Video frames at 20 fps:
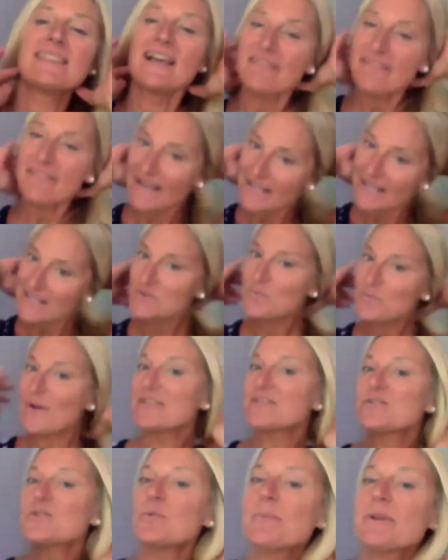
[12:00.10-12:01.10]
that. That is why
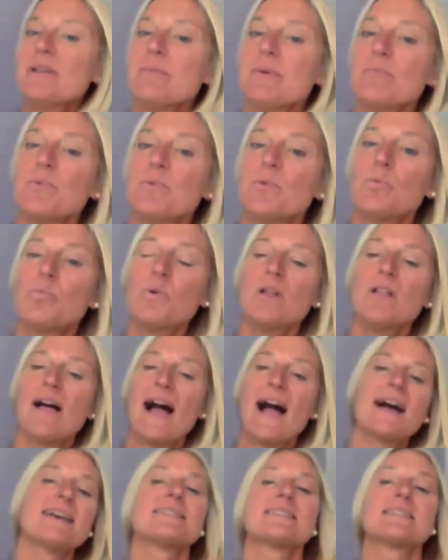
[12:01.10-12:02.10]
so many people will
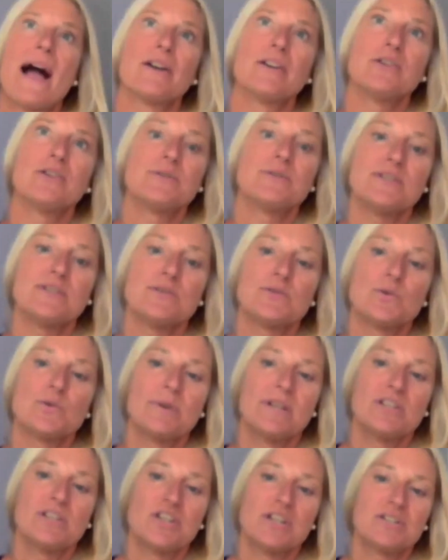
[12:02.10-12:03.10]
ask, how do you see so
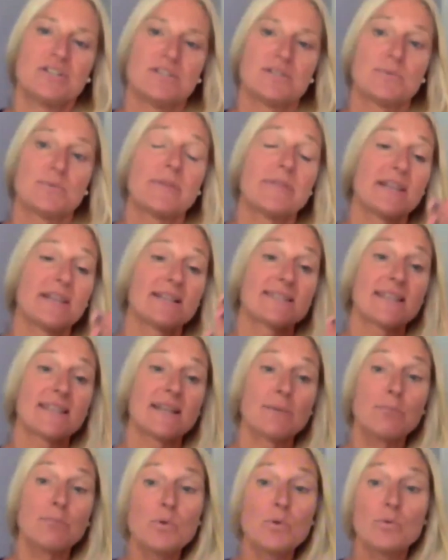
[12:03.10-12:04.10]
many changes with things like
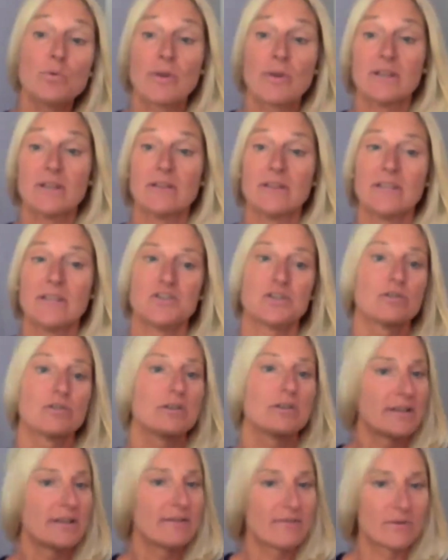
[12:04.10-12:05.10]
mood regulation
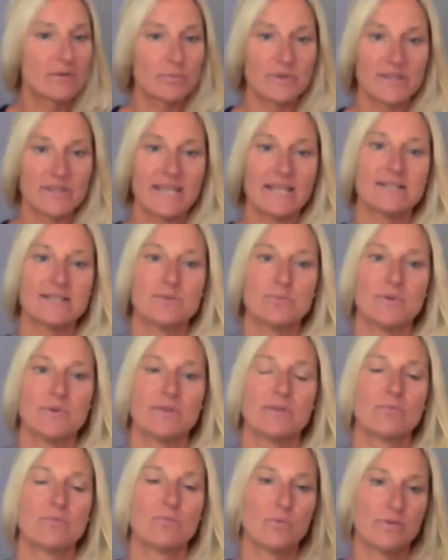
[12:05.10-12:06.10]
or even with kids
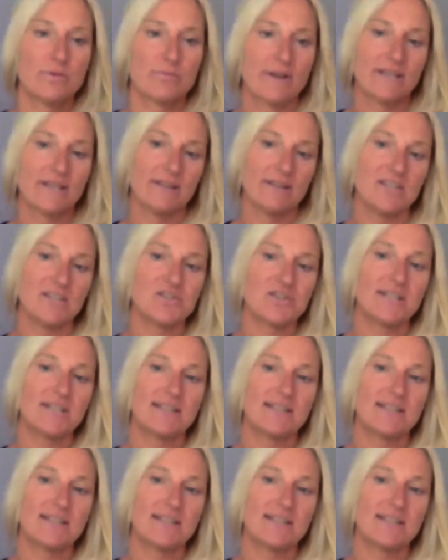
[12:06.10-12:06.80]
with regulation?